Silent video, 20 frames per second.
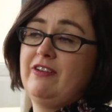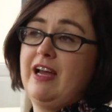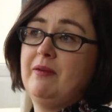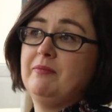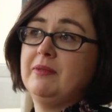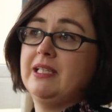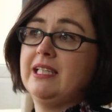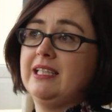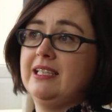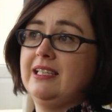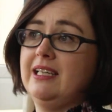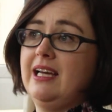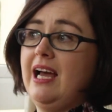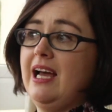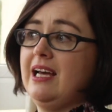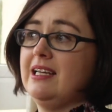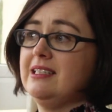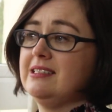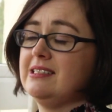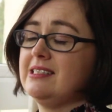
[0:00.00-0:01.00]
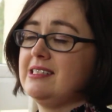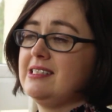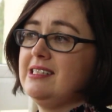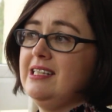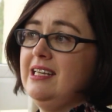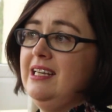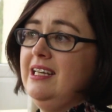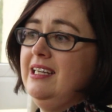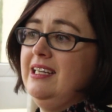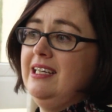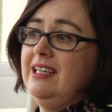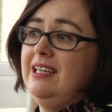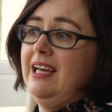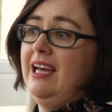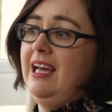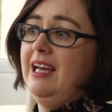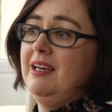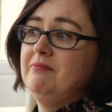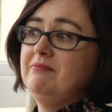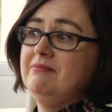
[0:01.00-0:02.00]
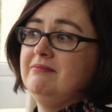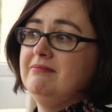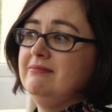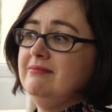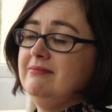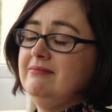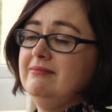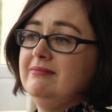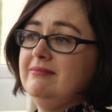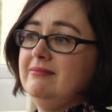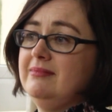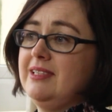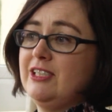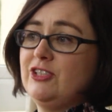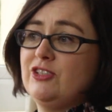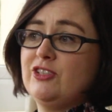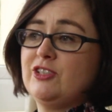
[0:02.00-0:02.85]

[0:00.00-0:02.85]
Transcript: family and um, they're